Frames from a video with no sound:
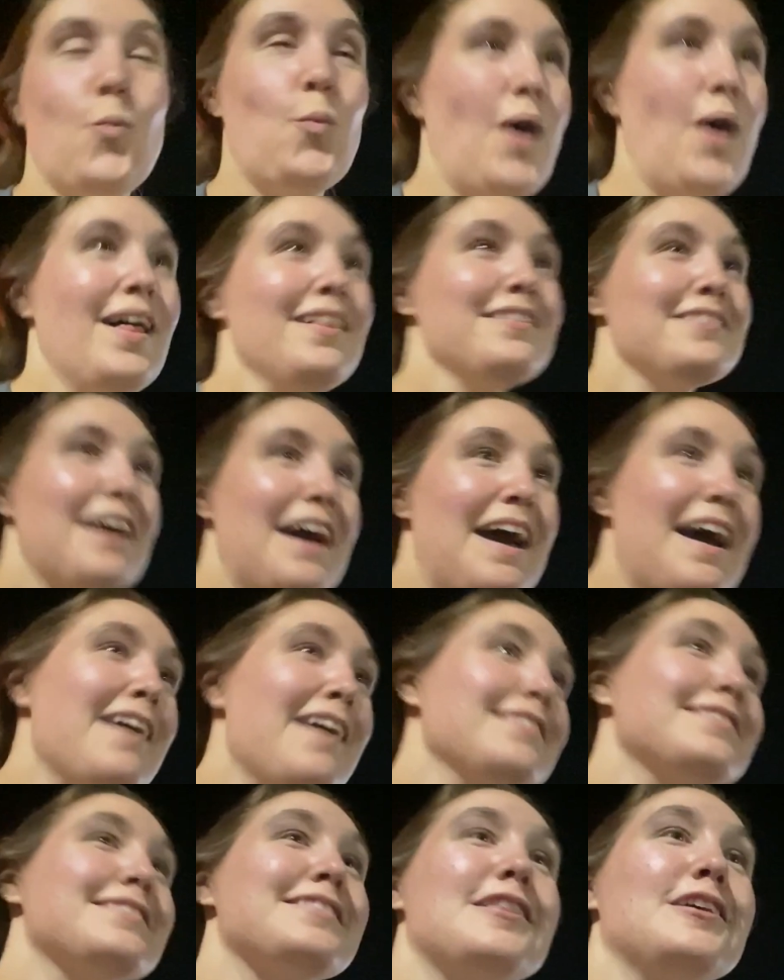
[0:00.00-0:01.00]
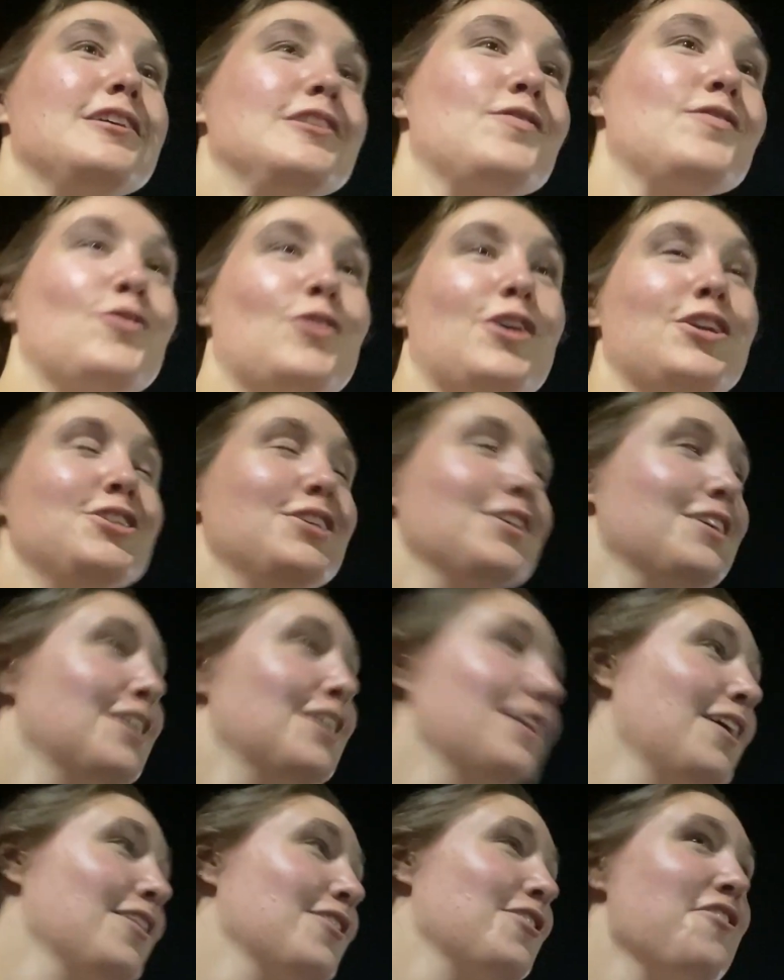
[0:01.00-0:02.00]
Well guys, thanks for watching
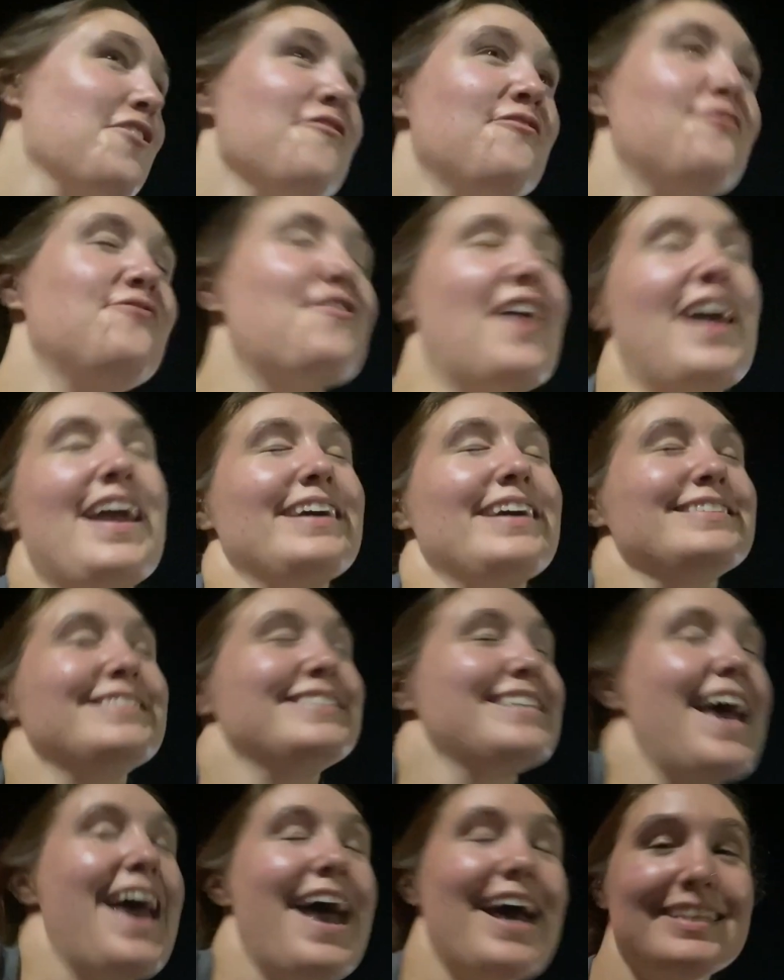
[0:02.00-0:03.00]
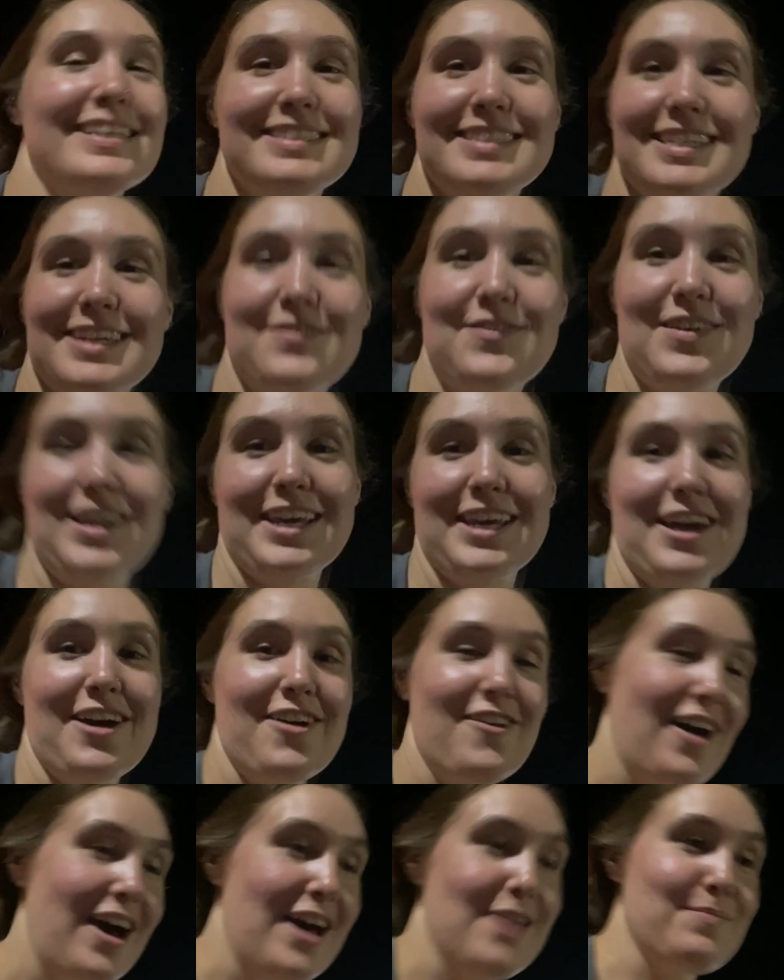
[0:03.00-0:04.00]
another fantastic
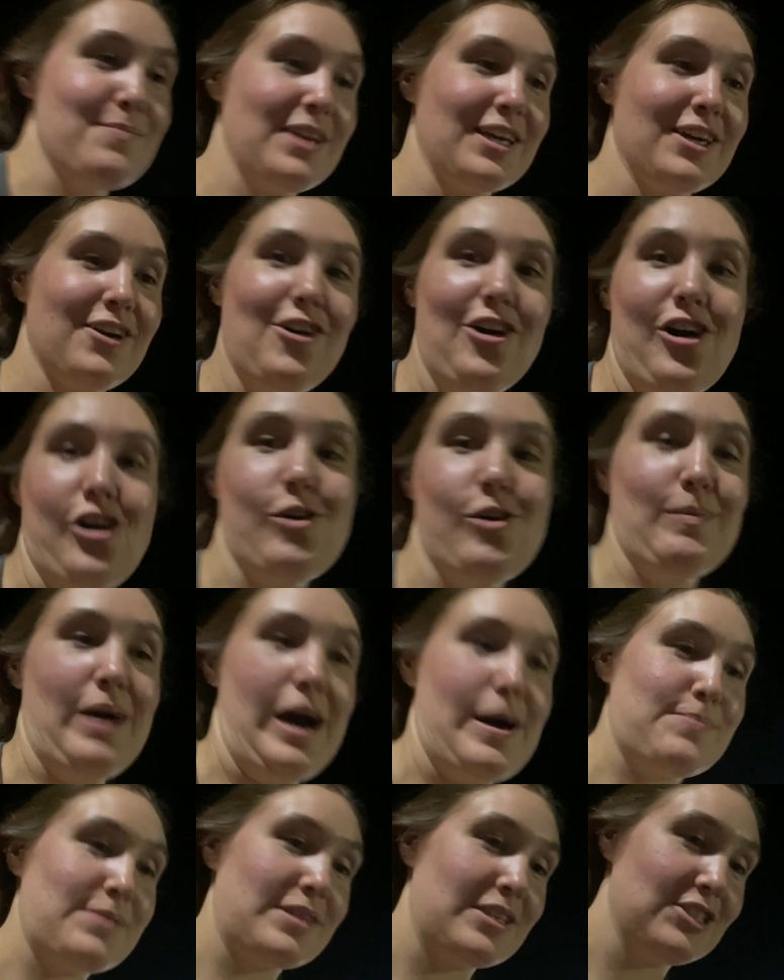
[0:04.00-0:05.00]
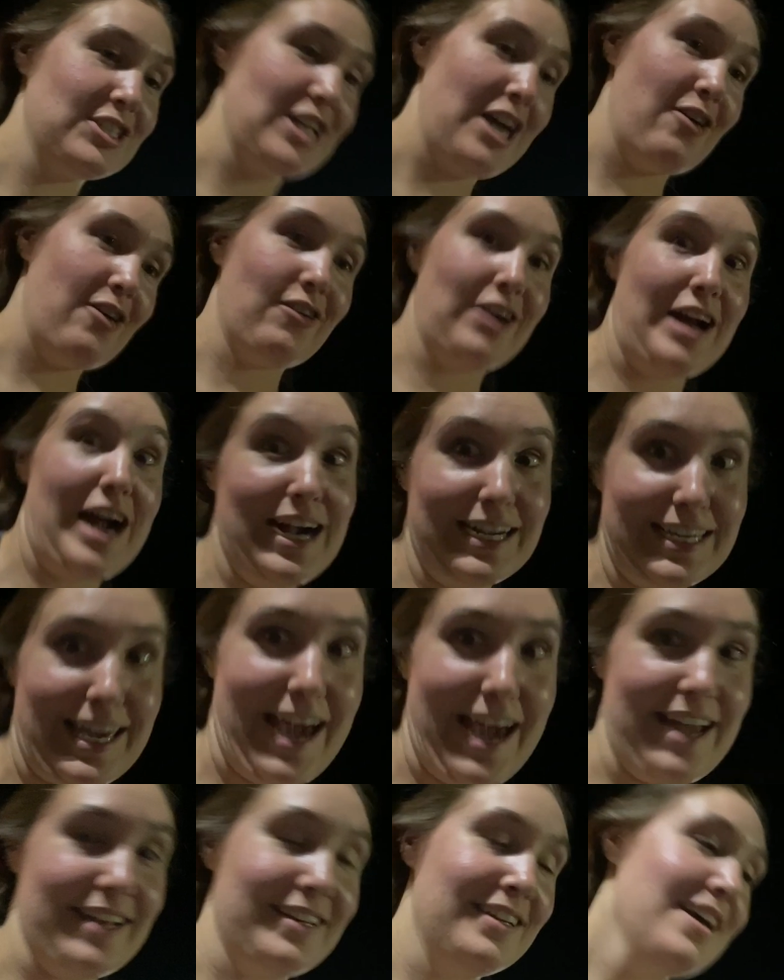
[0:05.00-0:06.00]
video. I'm gonna go home, hop in the shower
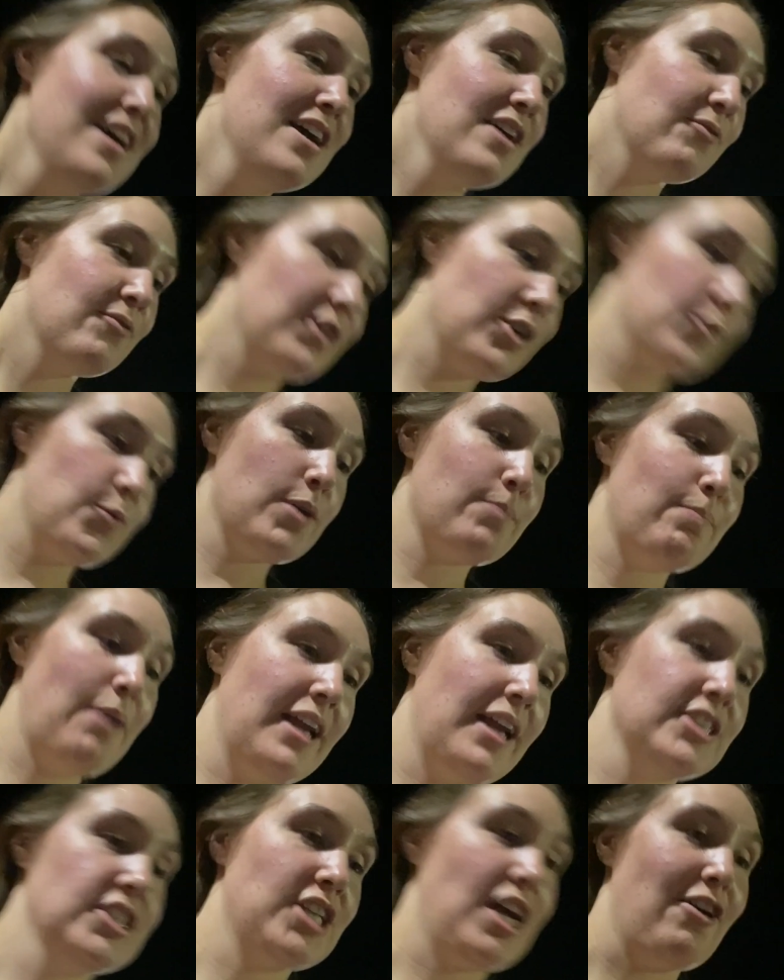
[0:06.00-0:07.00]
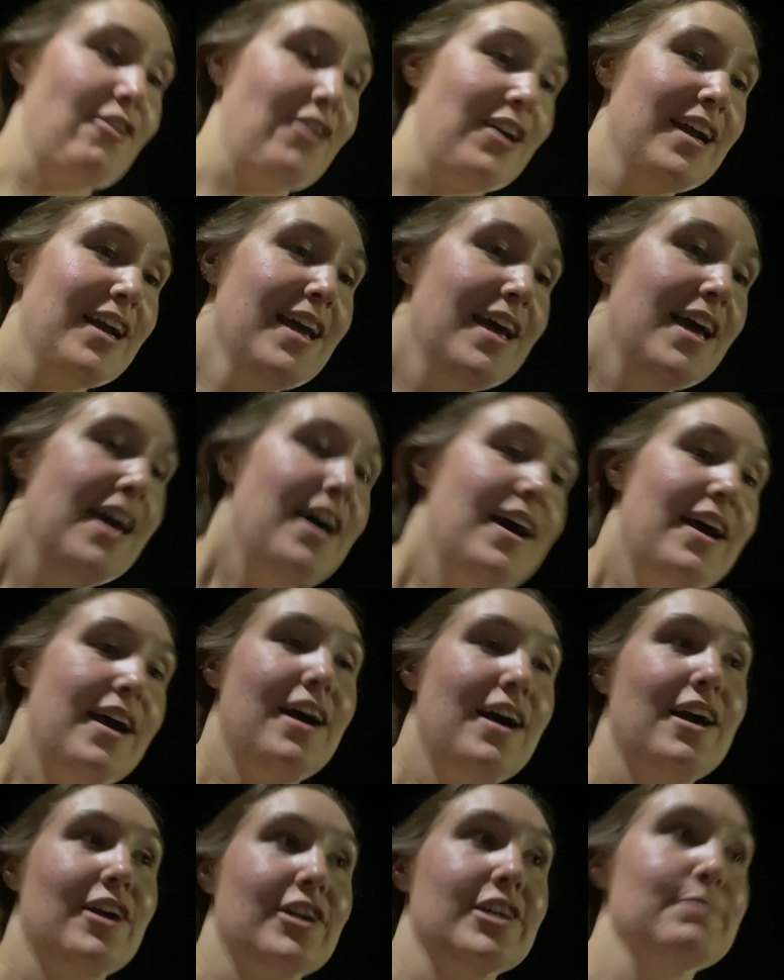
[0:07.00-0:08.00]
again, really quick body shower,
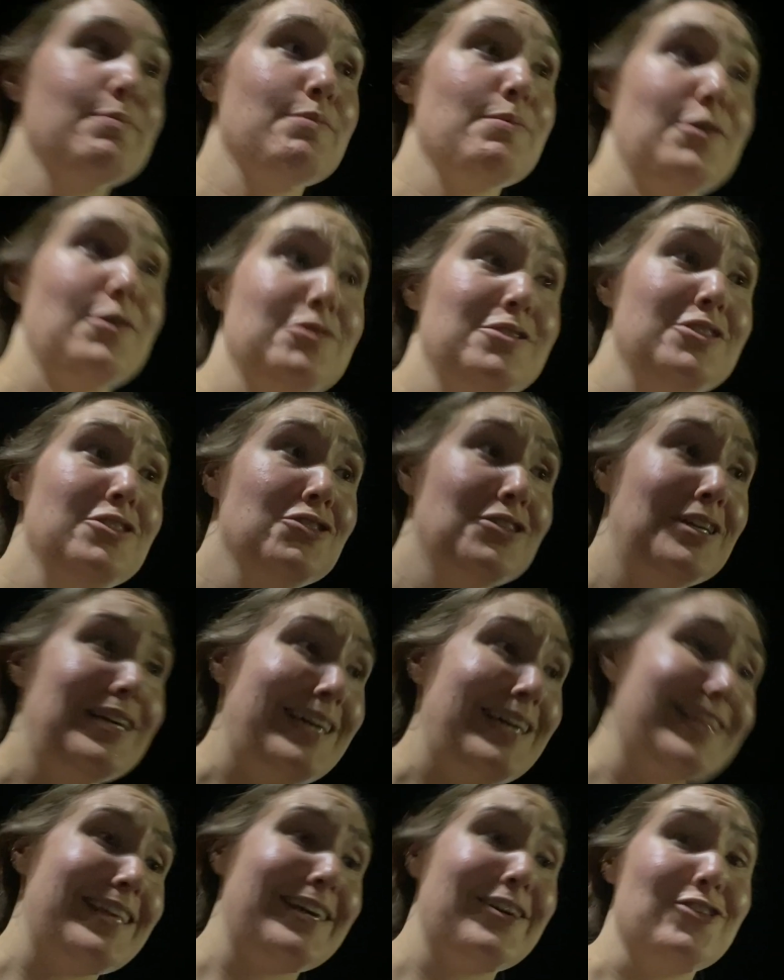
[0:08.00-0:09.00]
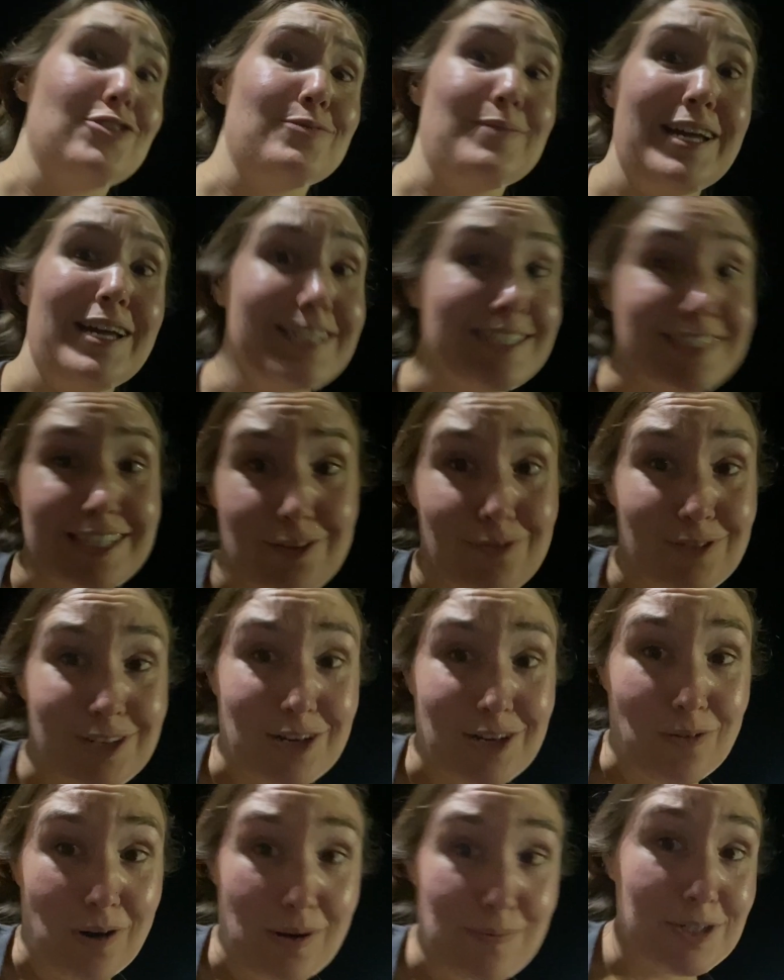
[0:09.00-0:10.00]
uh, grab a protein drink, and then go to bed because I work
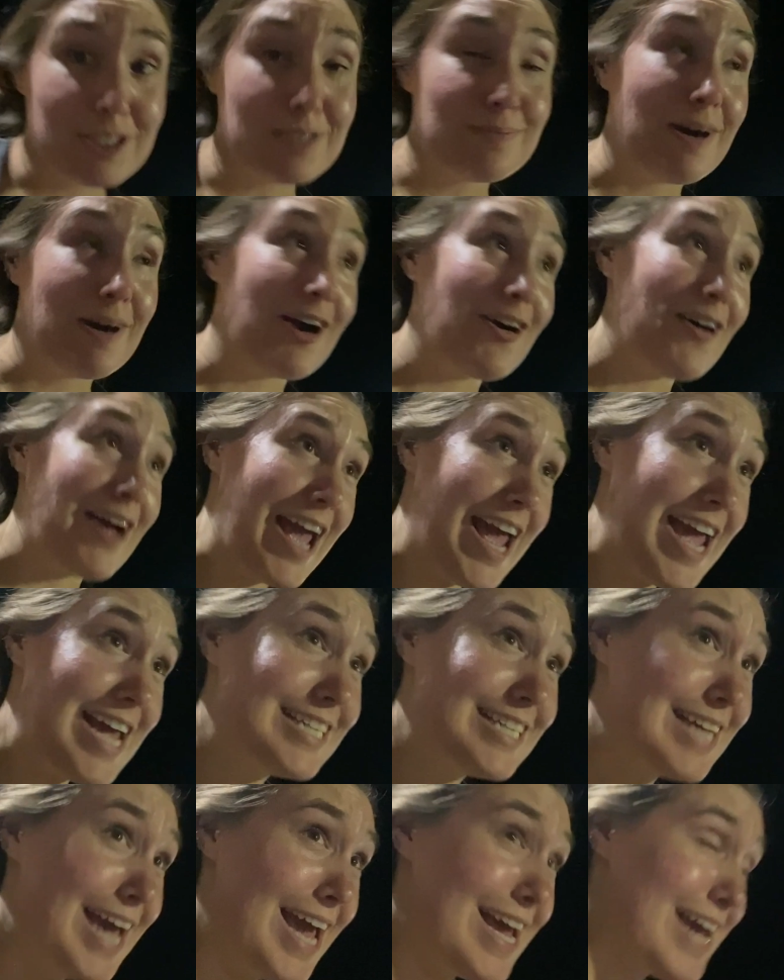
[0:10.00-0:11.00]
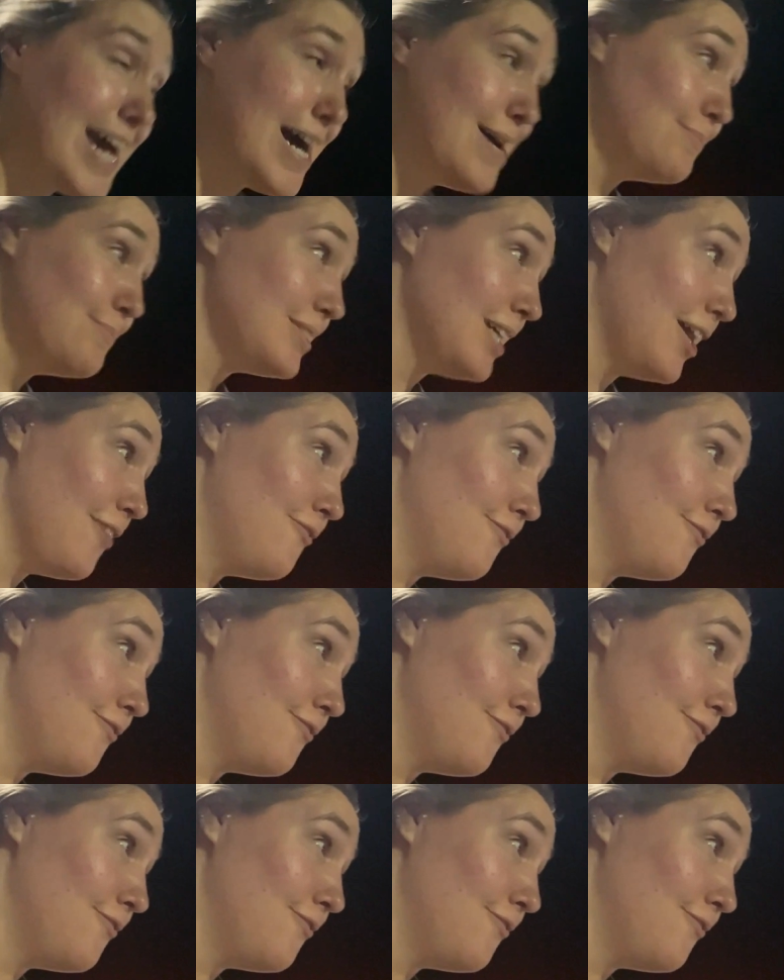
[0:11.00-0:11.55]
at Walmart tomorrow, eight A M to